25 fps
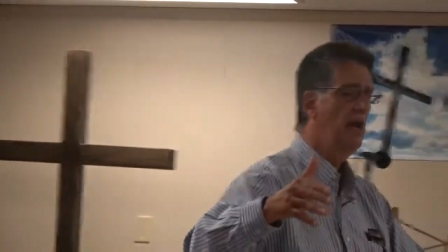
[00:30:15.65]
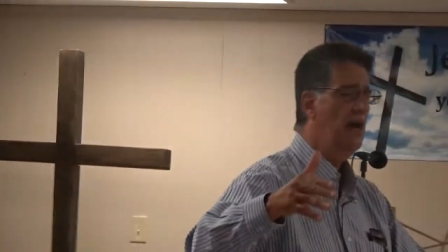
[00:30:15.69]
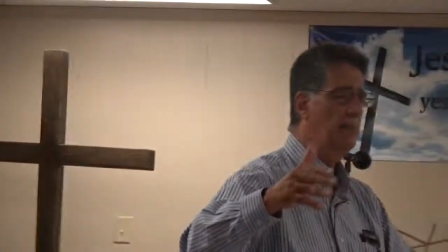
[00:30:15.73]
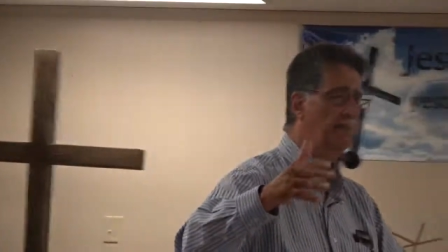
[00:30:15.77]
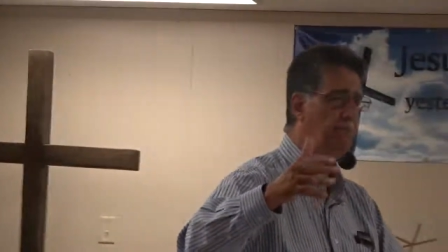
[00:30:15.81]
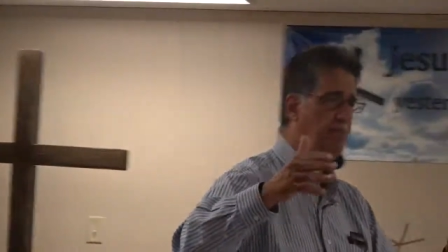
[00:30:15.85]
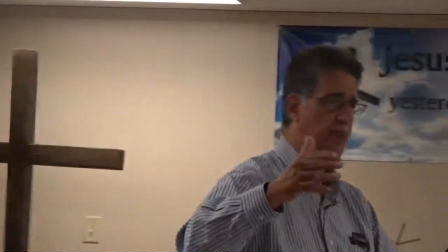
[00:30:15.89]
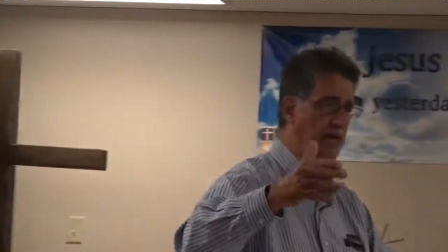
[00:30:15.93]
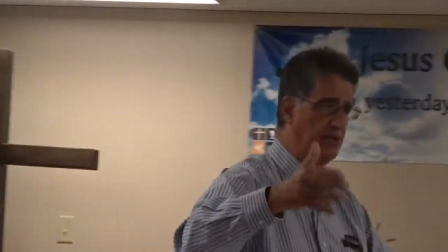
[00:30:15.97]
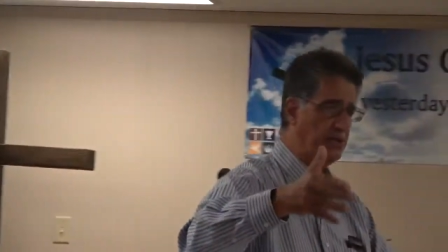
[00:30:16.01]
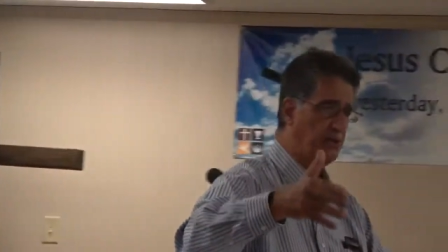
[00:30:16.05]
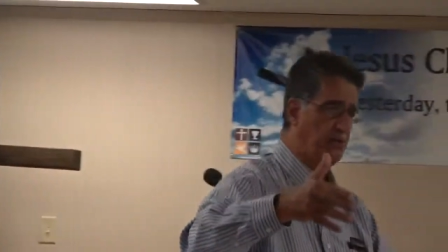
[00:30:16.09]
and
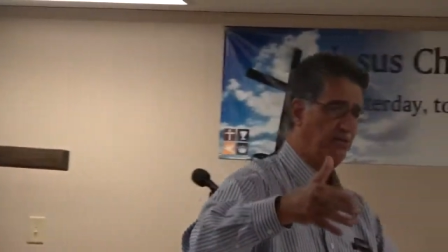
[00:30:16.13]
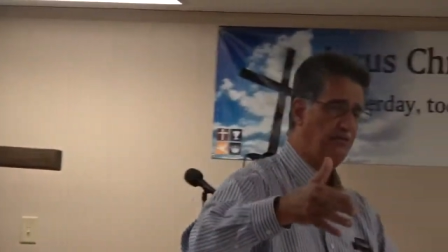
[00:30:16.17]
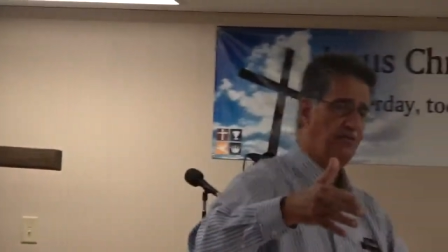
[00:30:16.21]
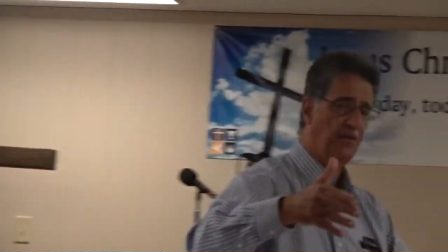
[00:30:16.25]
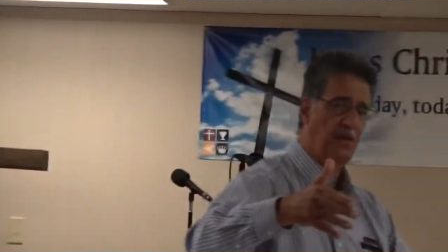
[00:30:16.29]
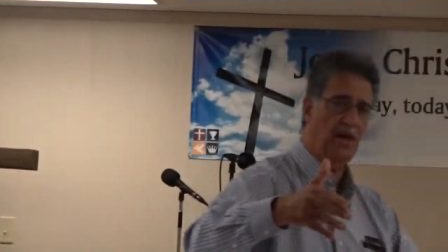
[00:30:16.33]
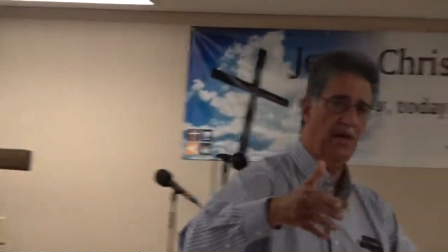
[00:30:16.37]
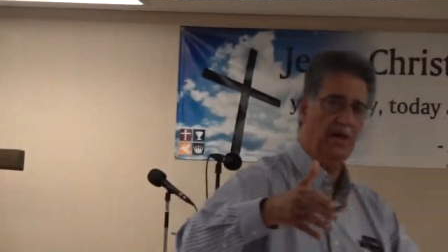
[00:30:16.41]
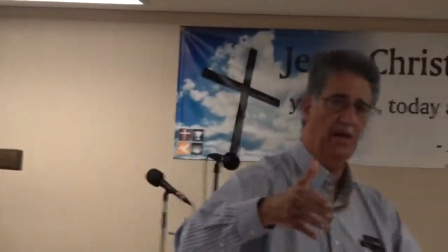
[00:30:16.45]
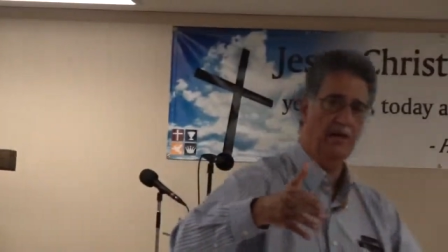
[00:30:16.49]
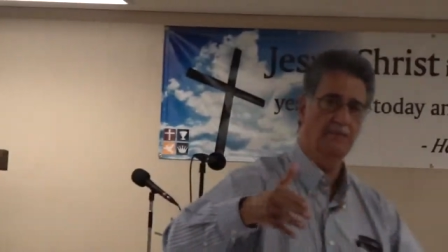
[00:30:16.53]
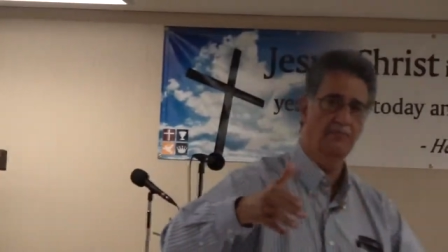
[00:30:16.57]

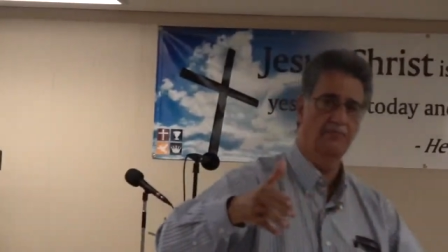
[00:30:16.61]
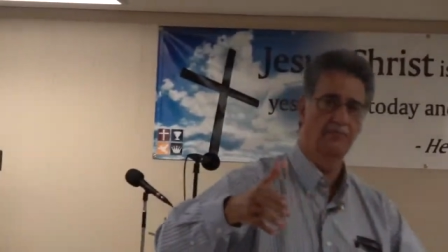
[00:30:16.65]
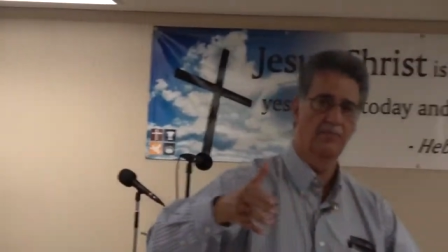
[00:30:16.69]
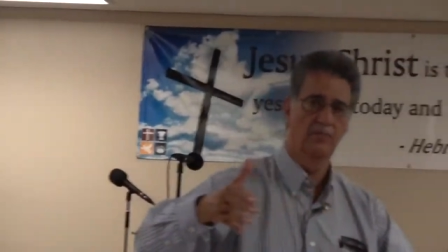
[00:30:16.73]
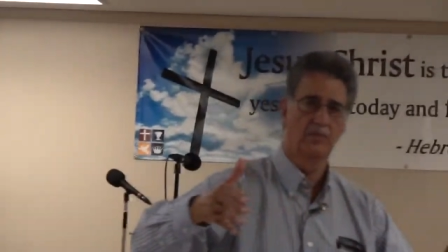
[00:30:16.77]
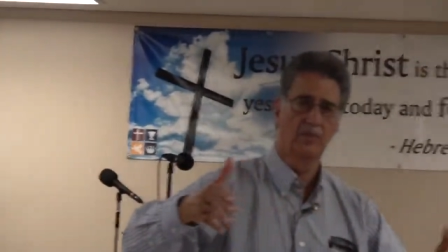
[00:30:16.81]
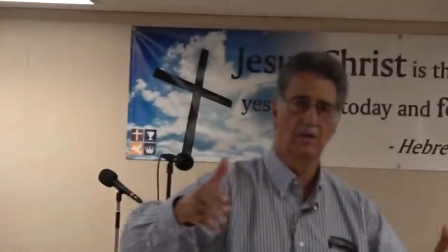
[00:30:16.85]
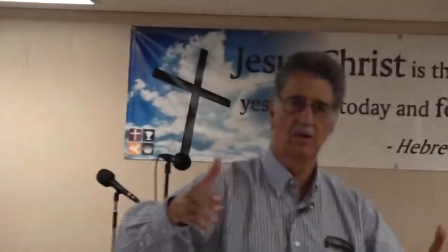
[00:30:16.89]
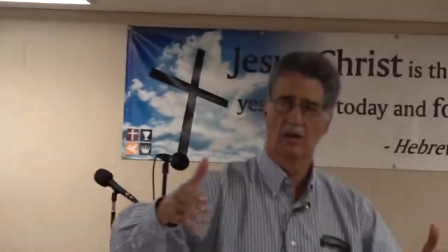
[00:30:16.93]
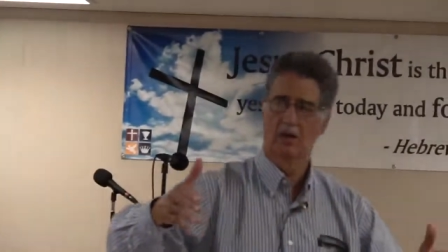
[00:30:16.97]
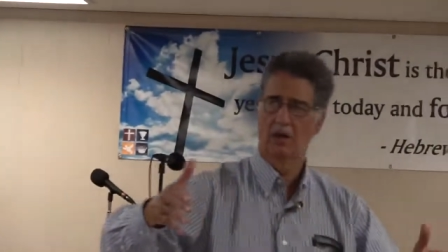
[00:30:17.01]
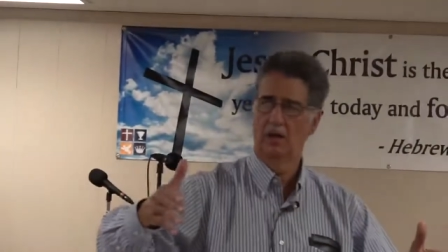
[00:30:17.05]
petrifying.
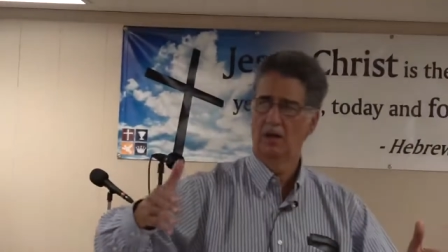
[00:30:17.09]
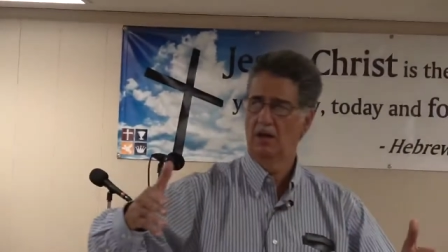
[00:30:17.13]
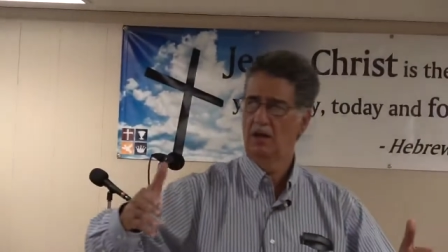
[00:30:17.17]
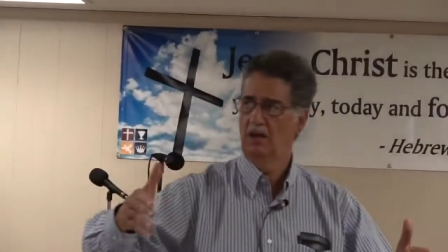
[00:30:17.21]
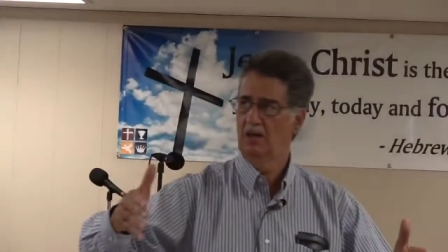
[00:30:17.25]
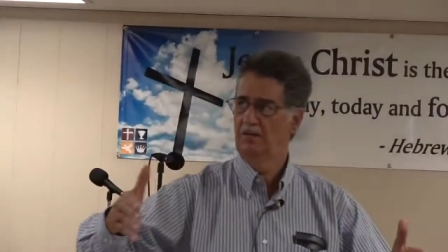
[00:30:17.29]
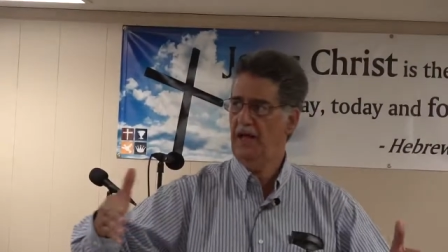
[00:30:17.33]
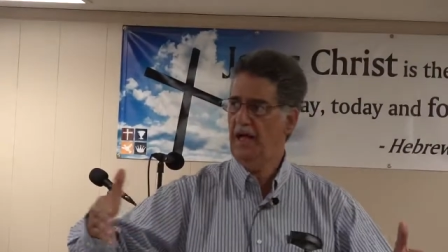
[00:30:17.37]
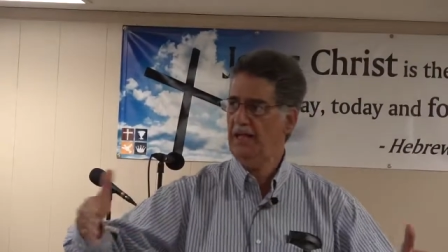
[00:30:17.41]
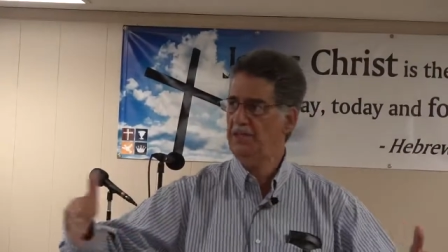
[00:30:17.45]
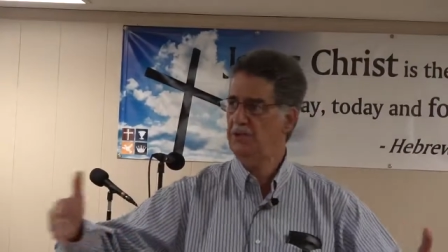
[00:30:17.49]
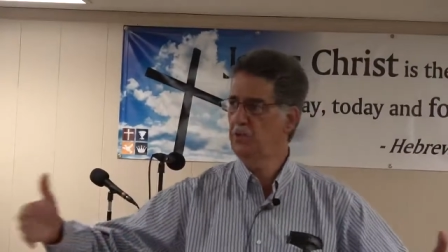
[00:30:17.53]

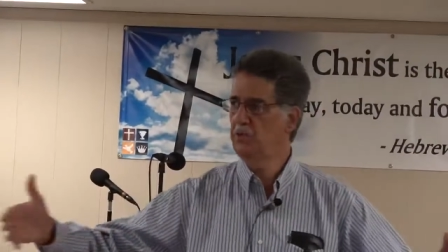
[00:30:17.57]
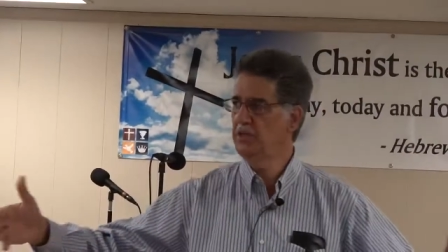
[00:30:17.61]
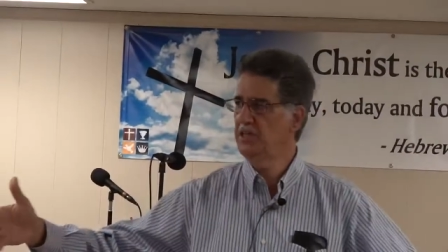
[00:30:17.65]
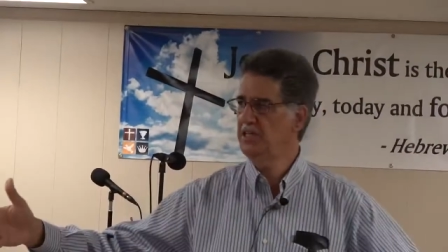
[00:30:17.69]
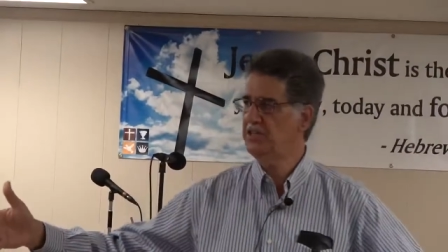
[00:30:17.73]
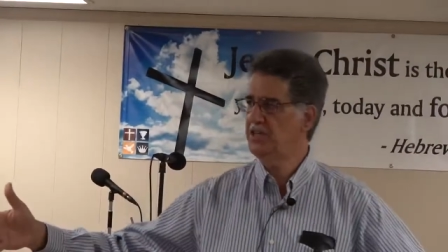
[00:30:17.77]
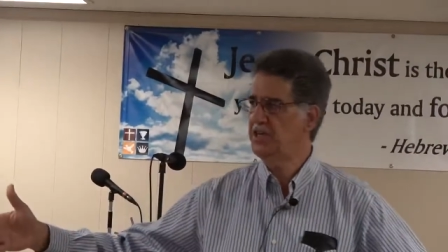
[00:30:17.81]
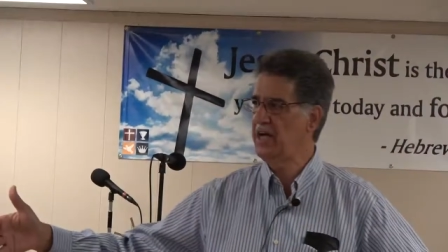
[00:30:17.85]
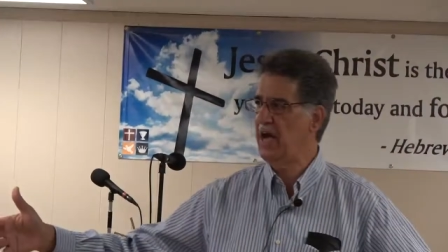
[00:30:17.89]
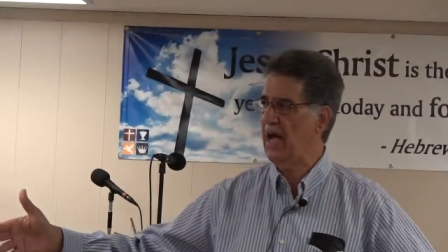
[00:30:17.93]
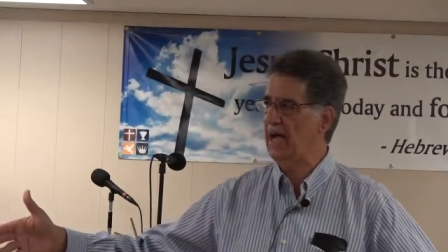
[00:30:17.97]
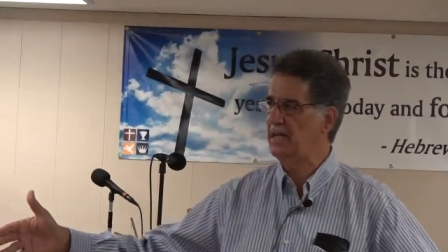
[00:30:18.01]
That's where
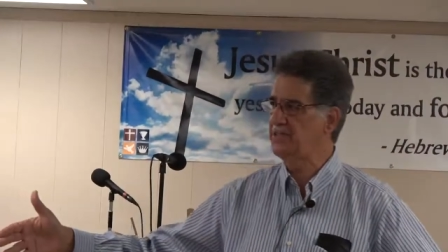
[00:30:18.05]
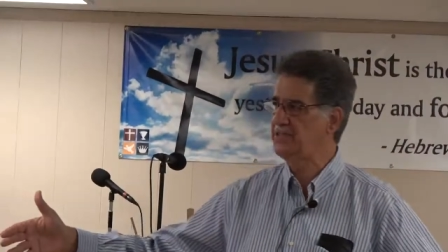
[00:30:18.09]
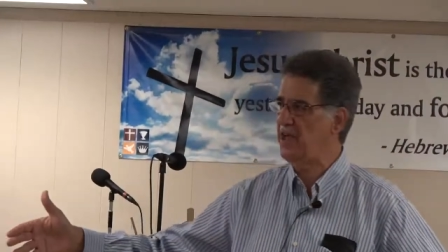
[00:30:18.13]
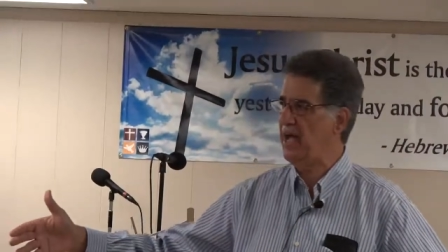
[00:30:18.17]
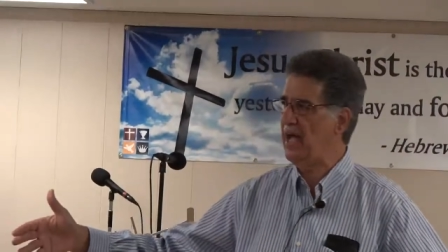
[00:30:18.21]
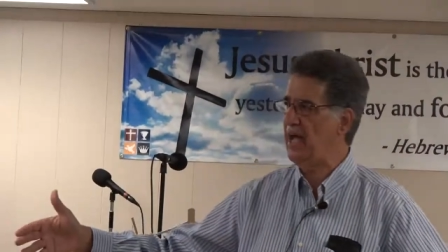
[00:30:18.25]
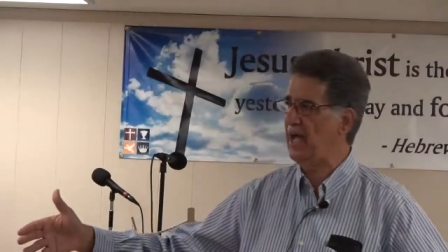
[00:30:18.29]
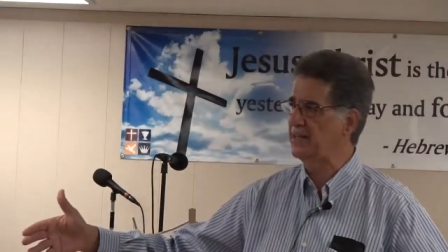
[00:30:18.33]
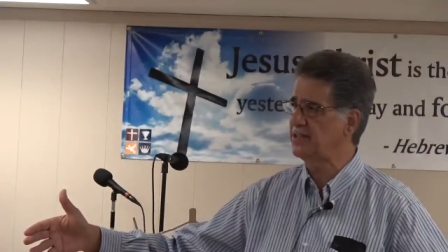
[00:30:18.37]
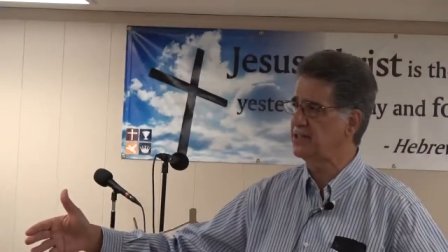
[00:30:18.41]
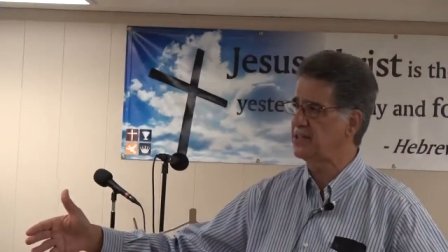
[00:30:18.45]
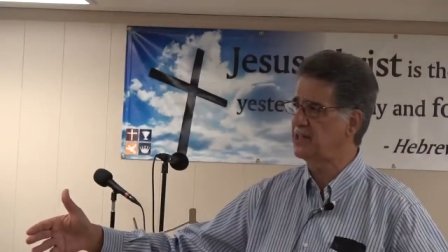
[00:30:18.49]
this guy's
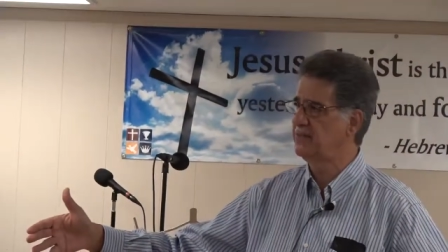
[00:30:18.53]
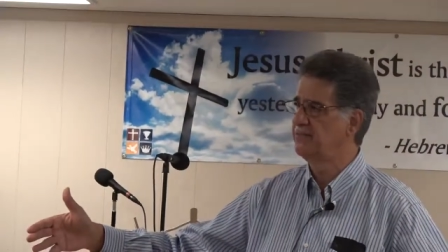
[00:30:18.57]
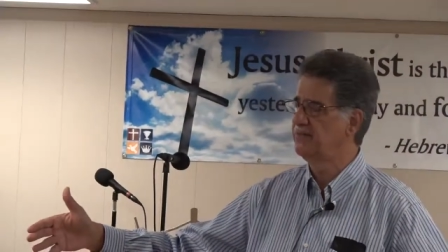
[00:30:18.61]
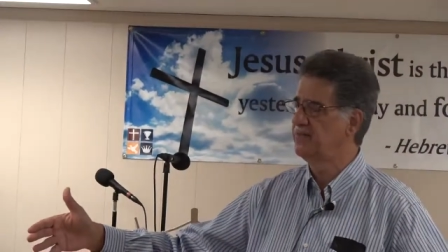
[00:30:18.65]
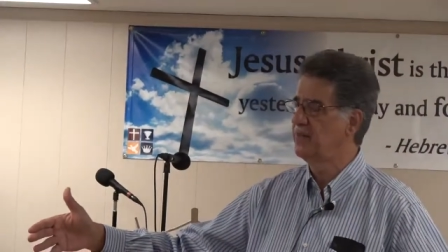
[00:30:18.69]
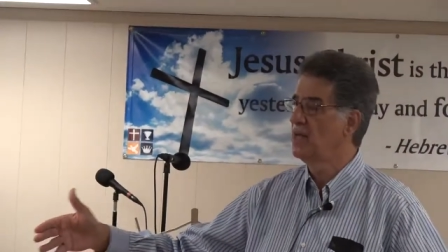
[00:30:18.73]
at.